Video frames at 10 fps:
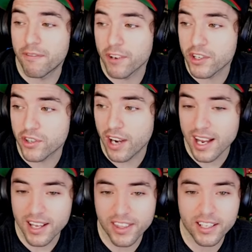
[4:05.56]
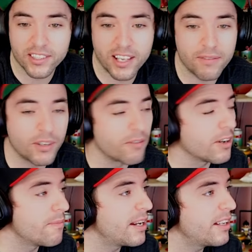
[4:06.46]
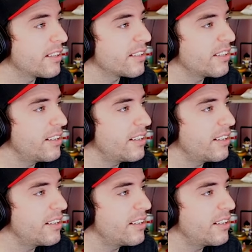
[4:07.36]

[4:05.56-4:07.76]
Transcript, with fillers: first try, I think it saves over a minute, doesn't